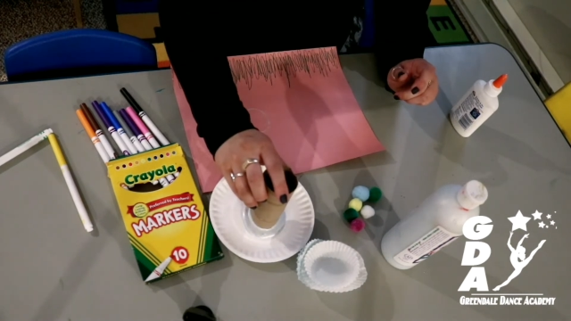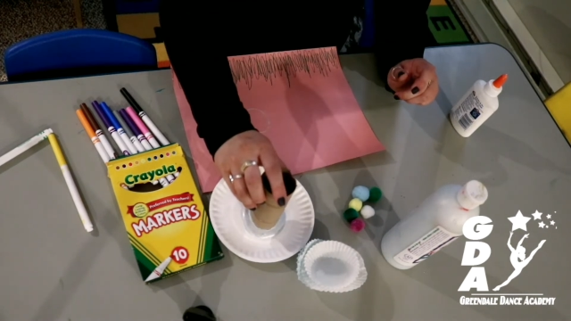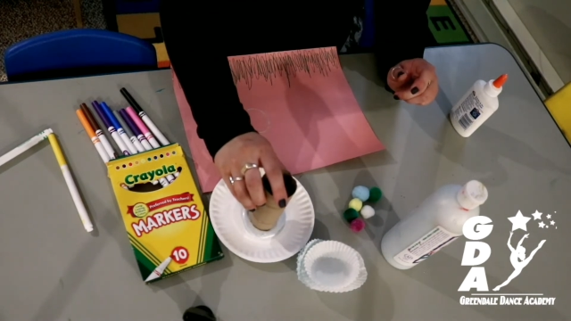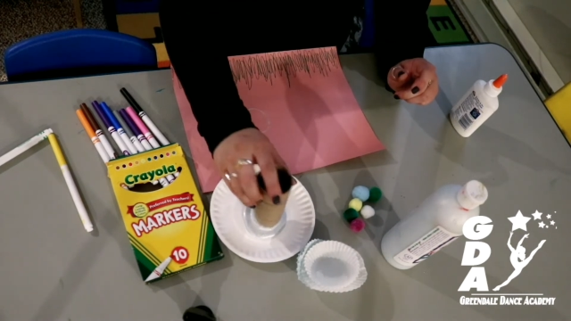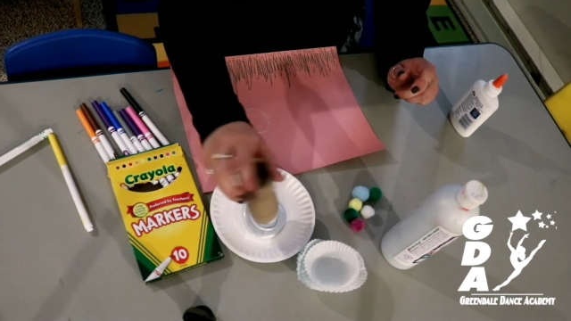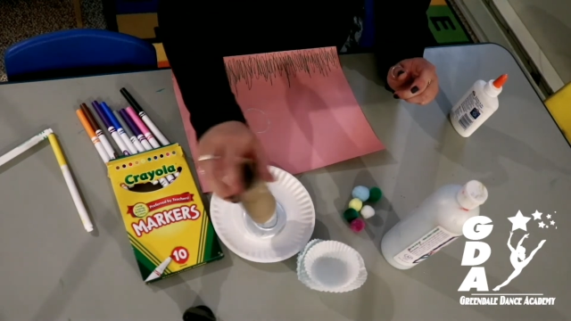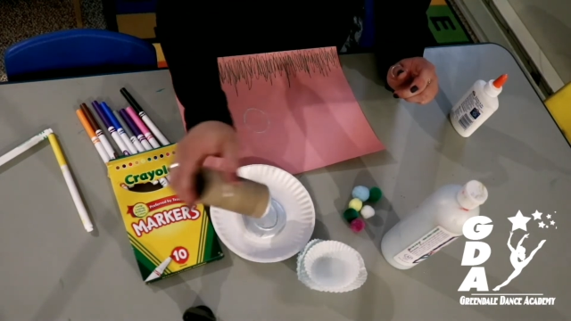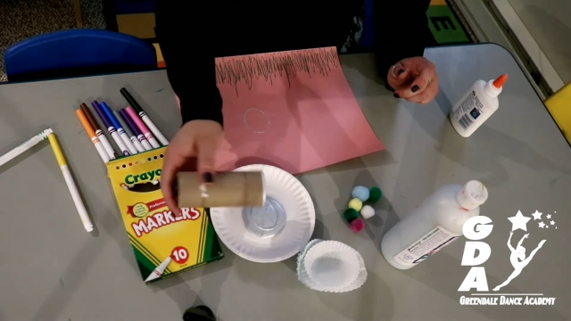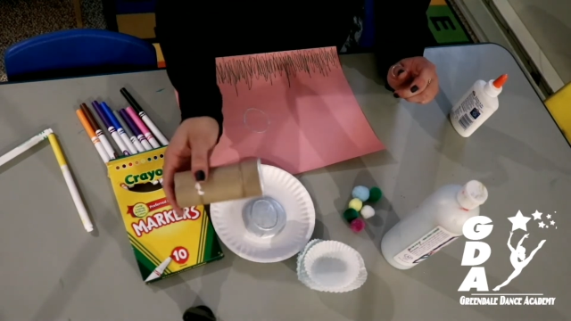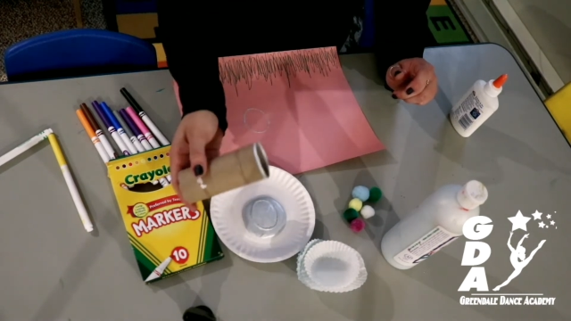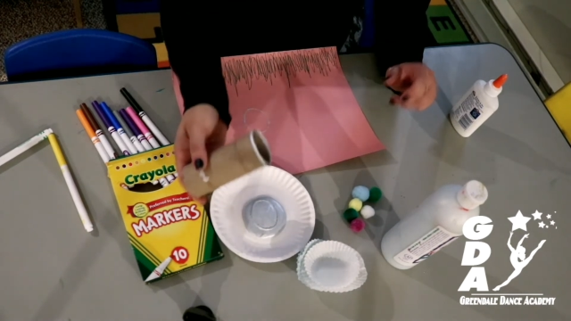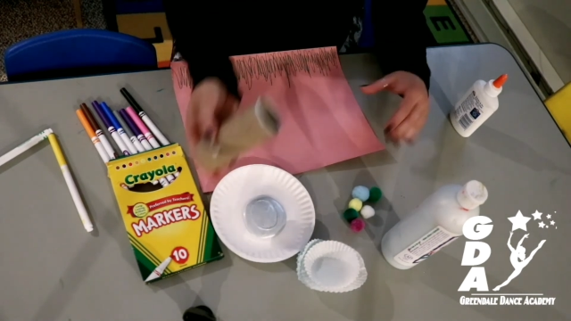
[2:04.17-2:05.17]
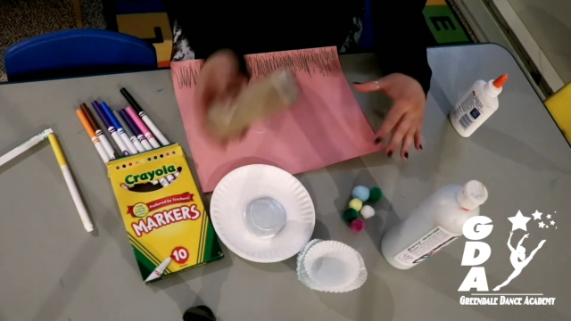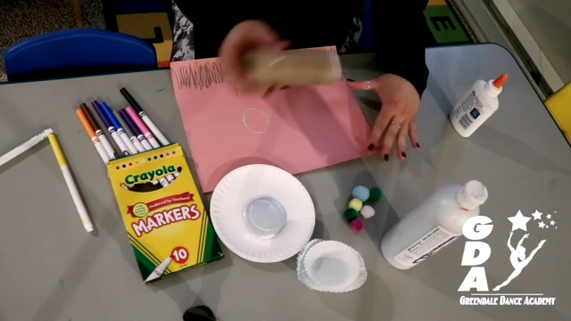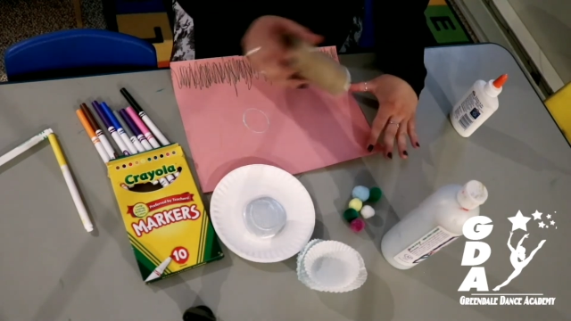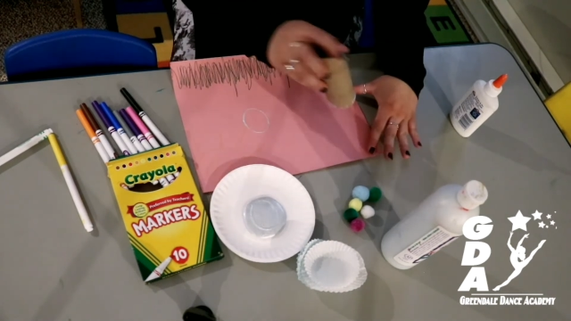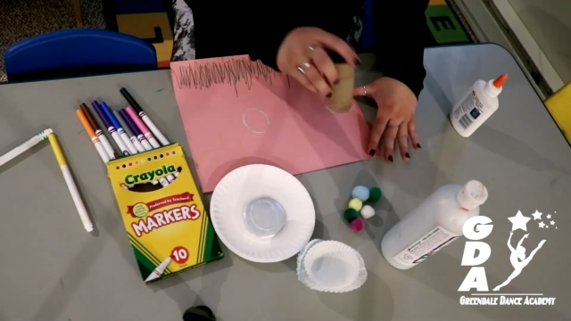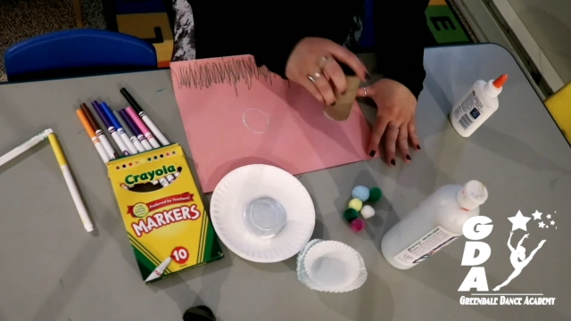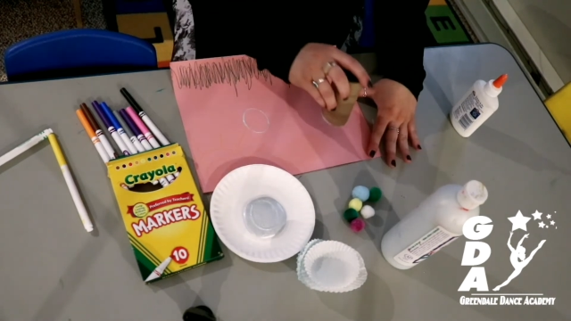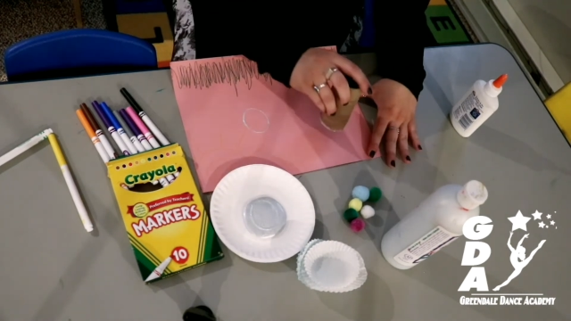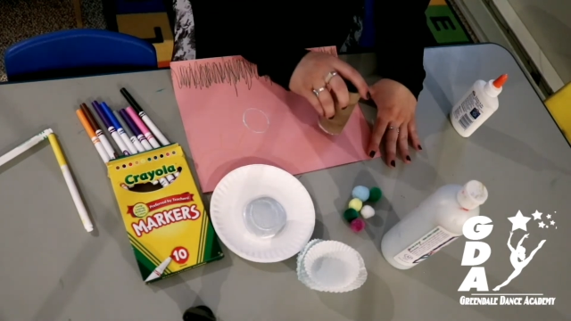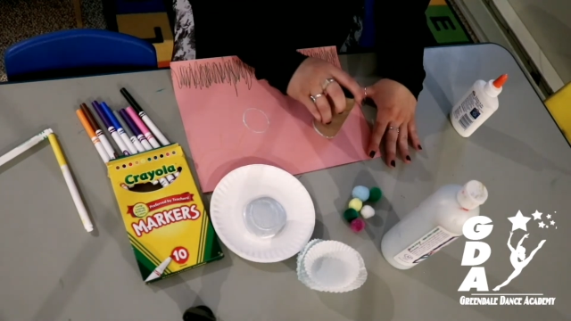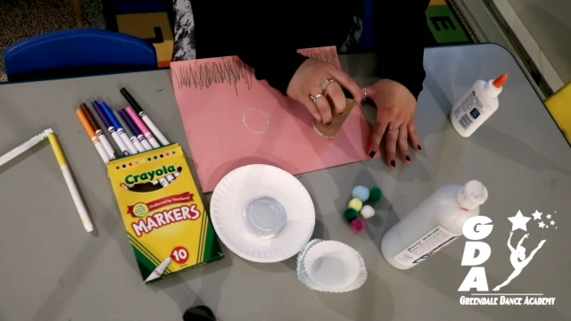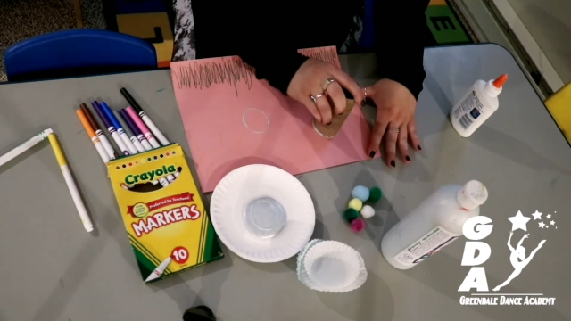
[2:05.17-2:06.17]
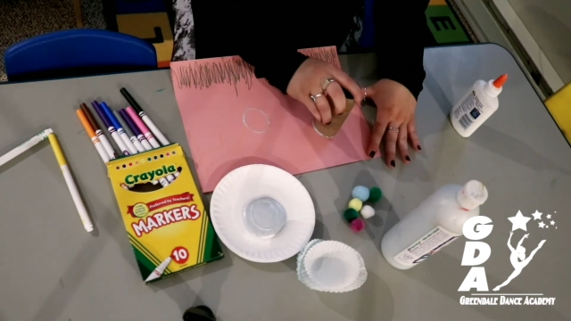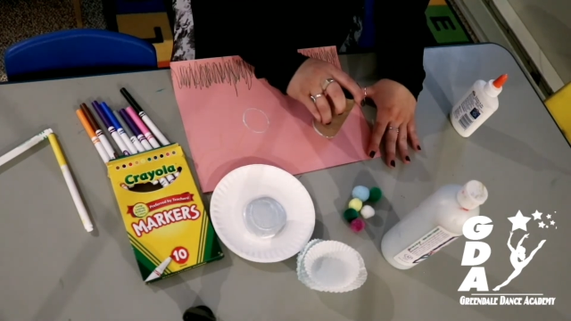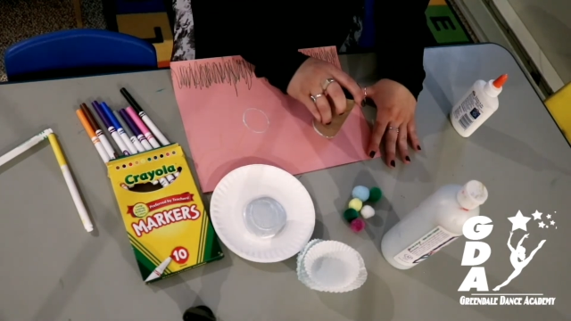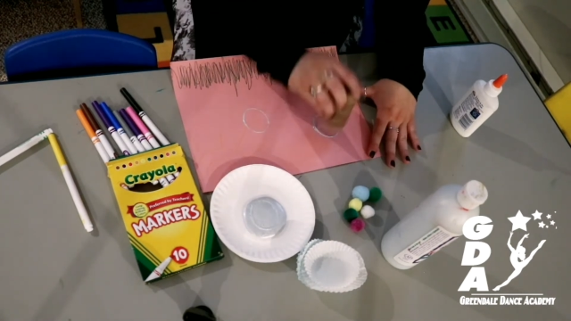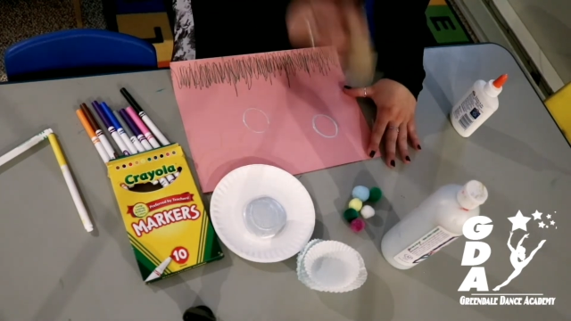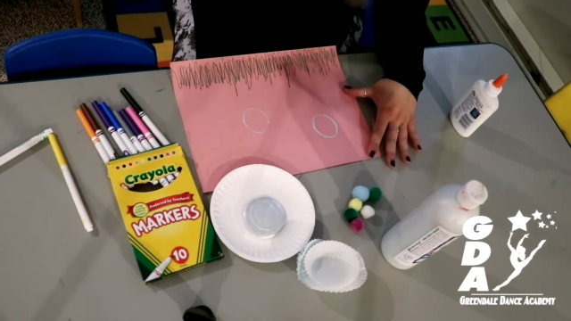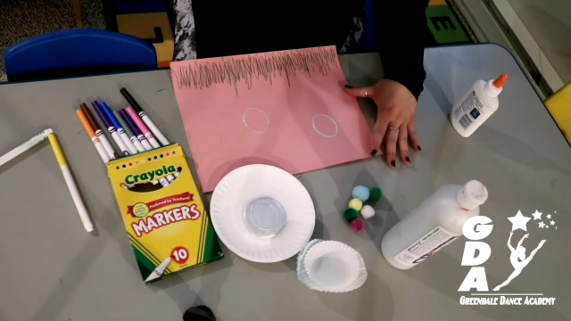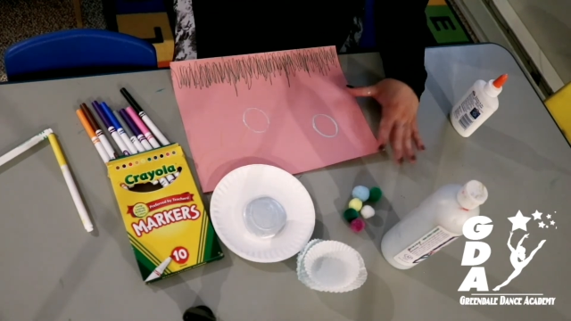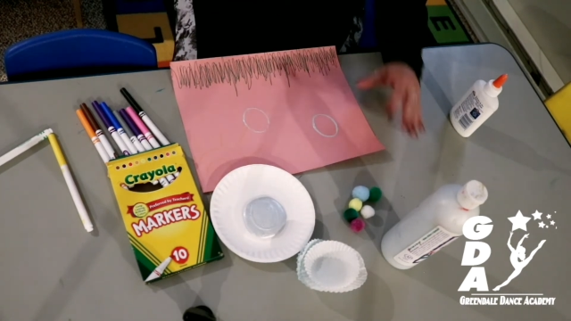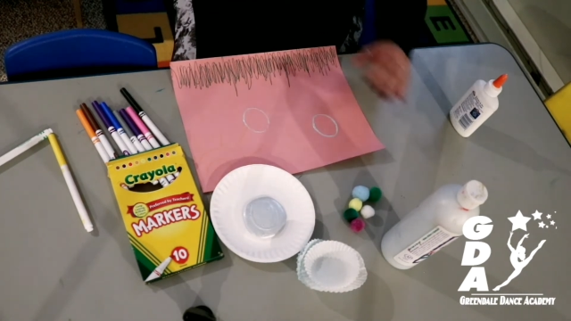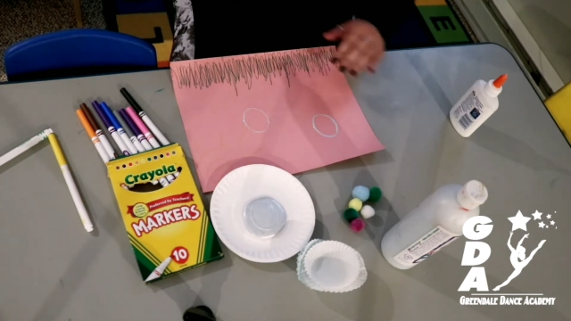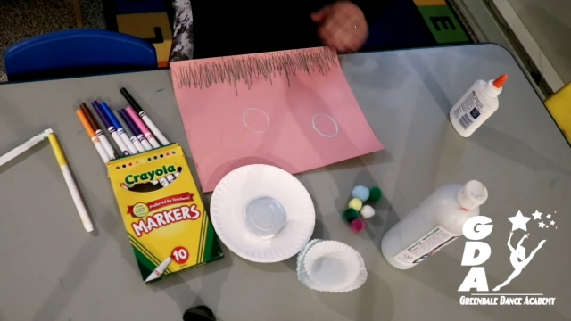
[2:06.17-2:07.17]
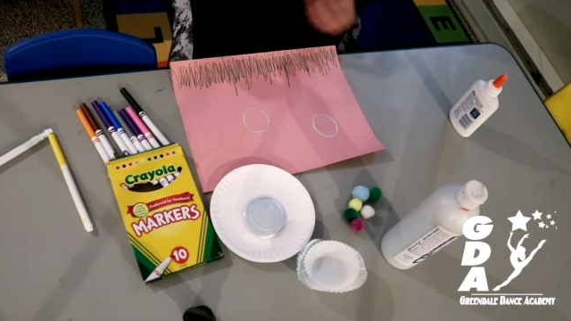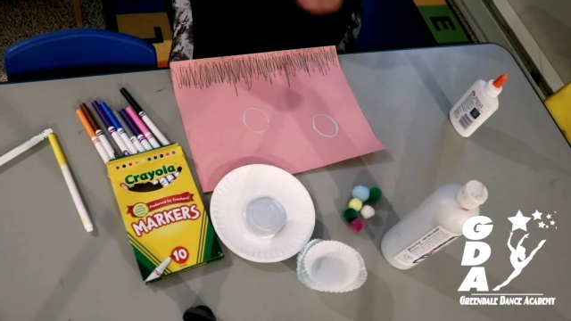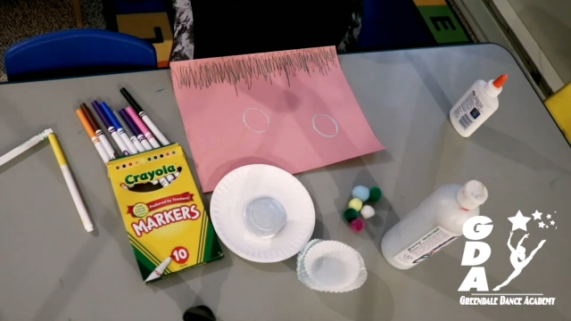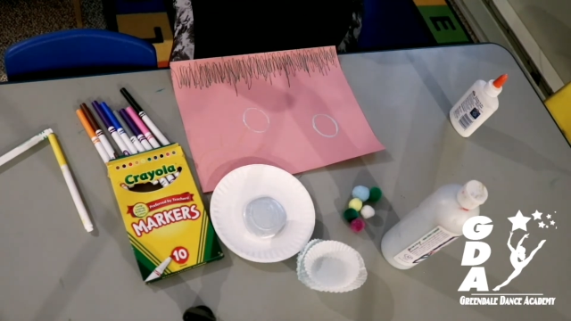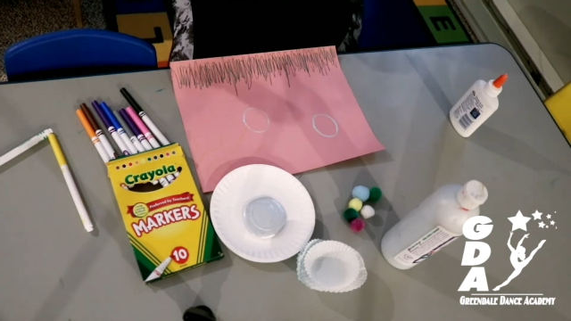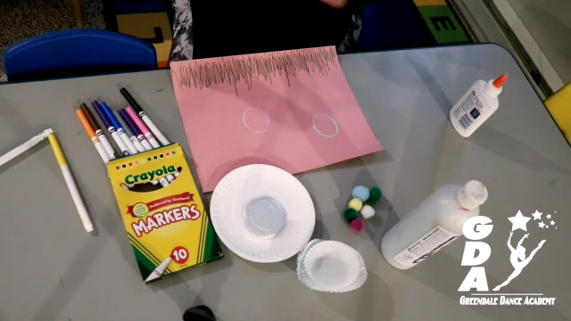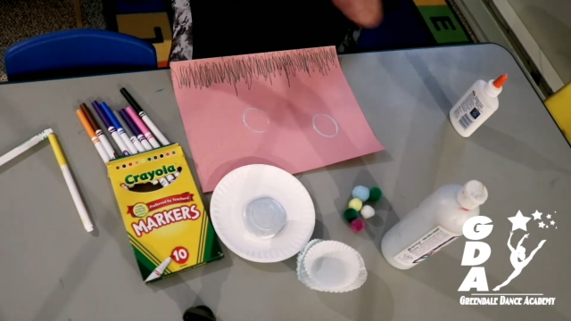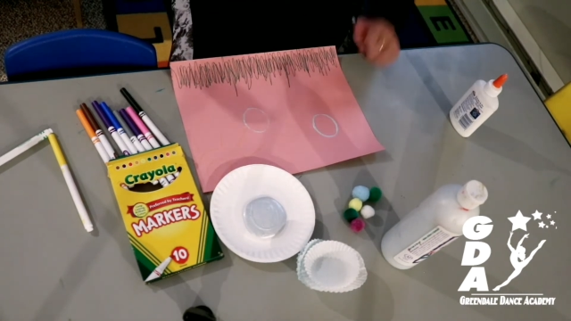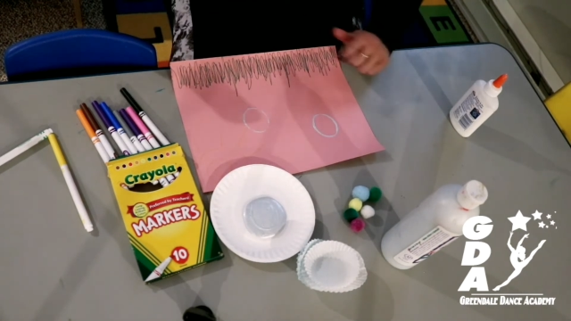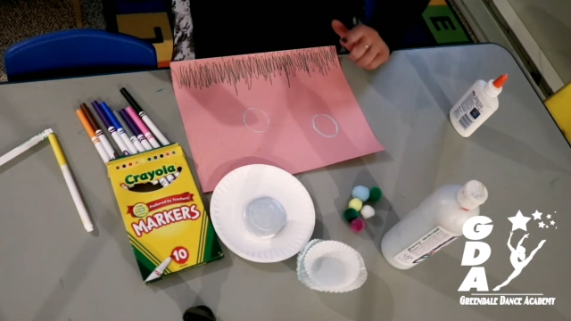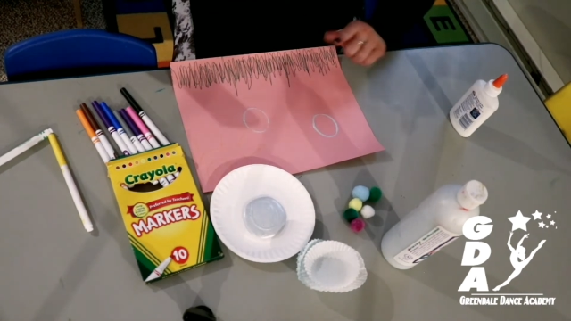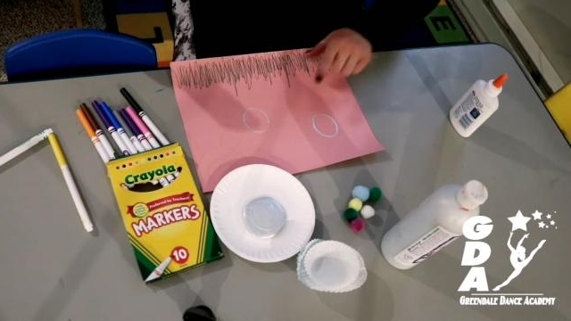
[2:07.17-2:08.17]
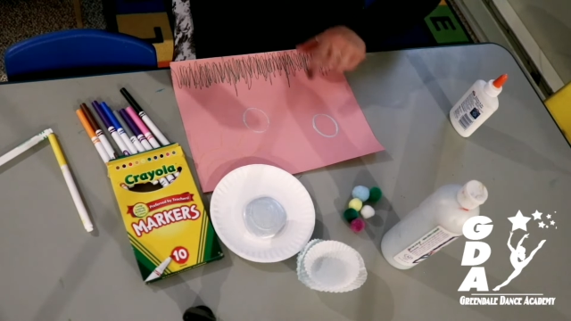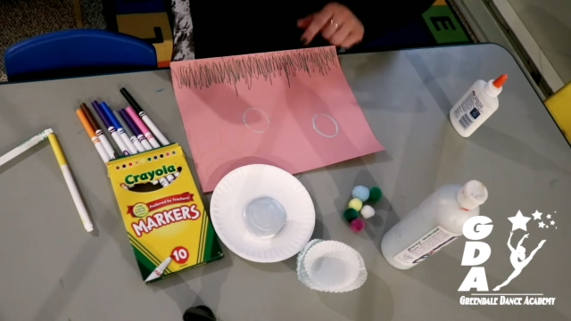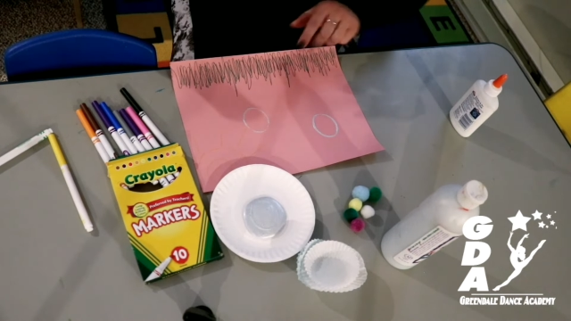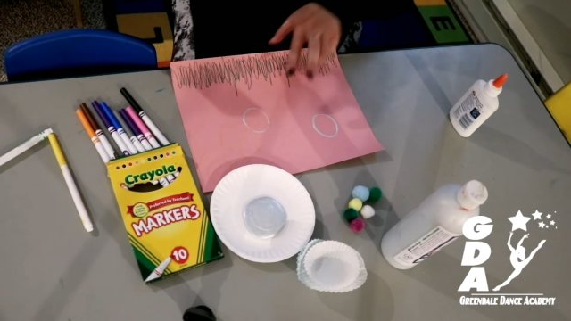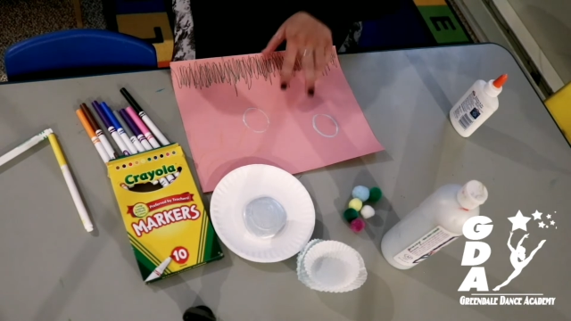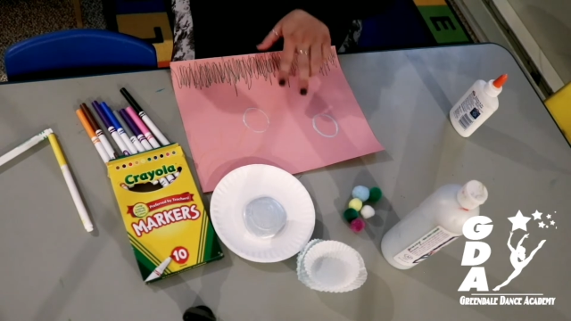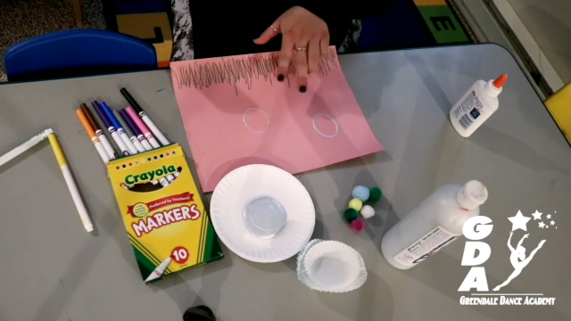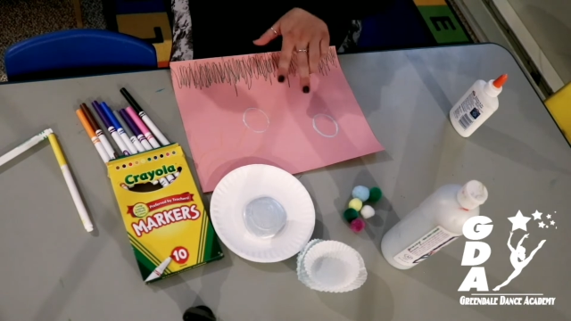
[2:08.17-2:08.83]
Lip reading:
[unreadable: no face in view]